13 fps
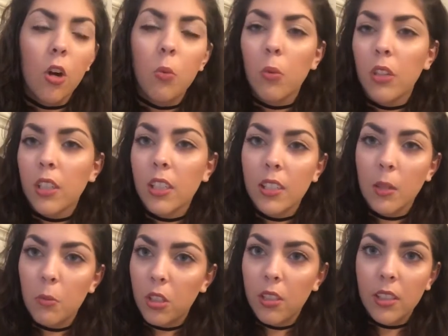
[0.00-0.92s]
homework
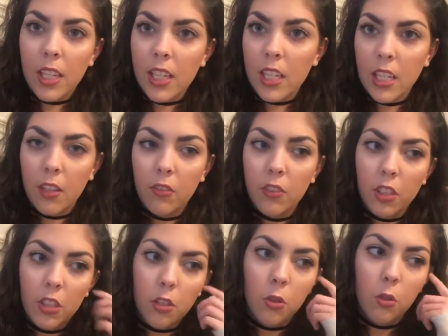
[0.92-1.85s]
exemptions that he
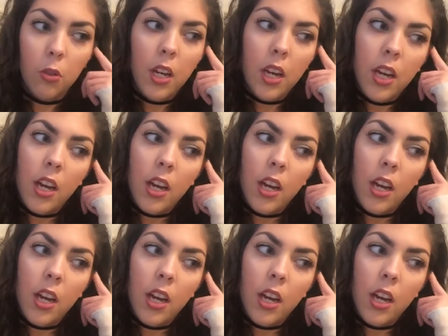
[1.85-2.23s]
gives you.